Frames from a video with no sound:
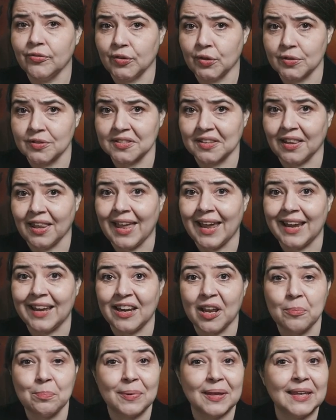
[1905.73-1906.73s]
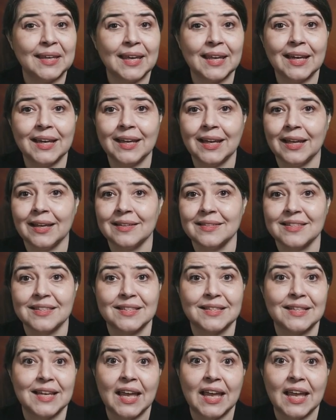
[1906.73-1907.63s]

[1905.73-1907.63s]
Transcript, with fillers: first light and beginning its